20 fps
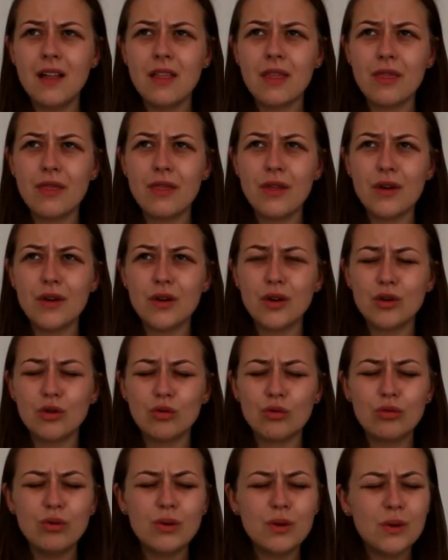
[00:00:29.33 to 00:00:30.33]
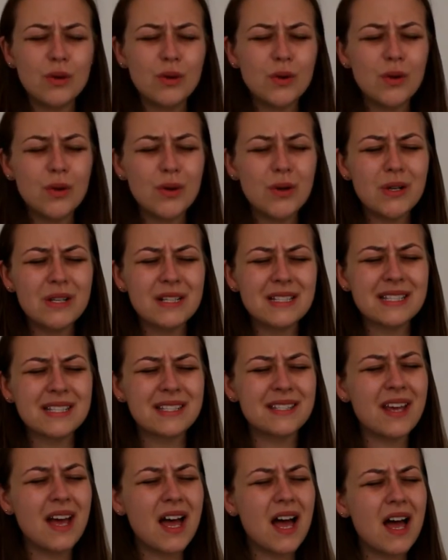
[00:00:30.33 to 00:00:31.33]
the
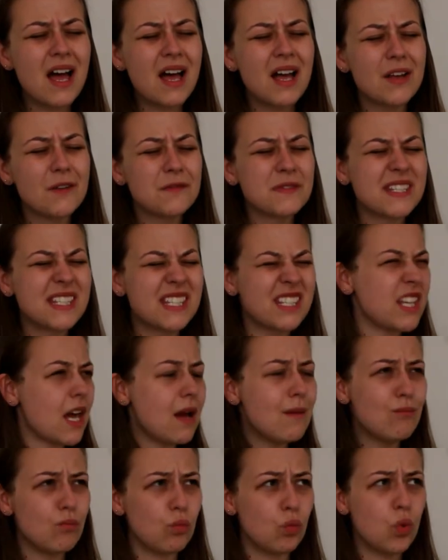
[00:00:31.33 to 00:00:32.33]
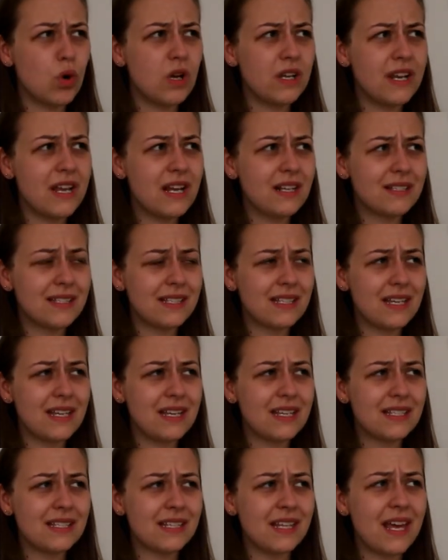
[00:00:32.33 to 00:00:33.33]
rules of someone
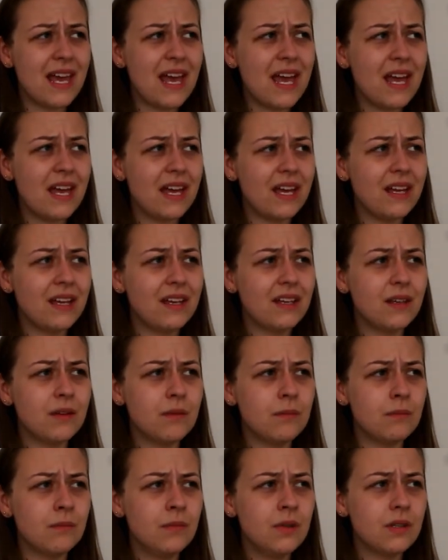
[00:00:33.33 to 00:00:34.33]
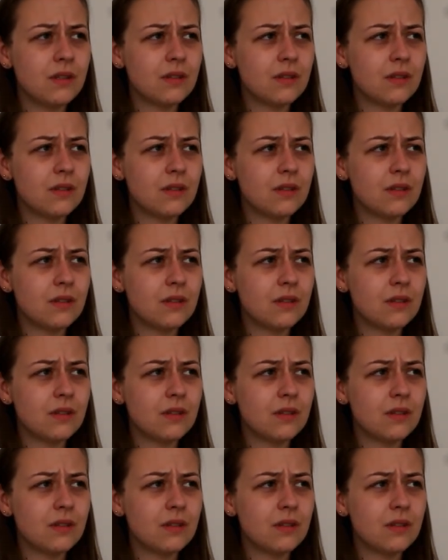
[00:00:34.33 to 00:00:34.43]
else's game.